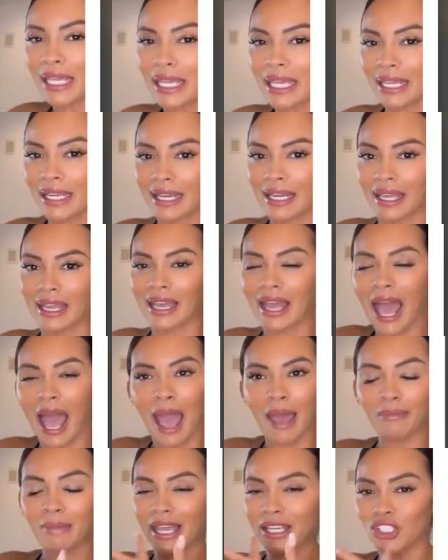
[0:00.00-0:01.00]
She's just
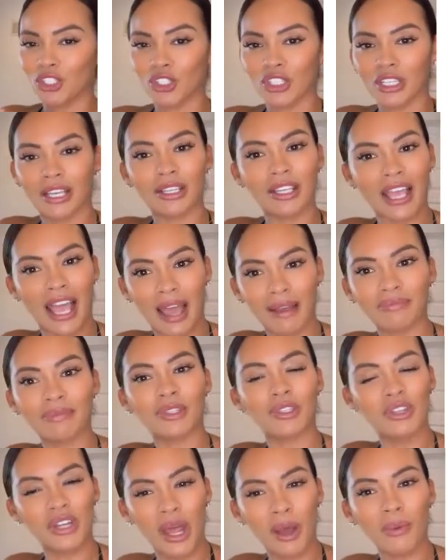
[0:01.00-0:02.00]
trolling, no.
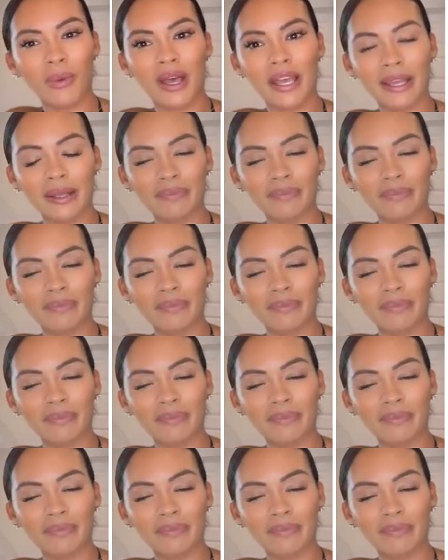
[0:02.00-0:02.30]
You guys are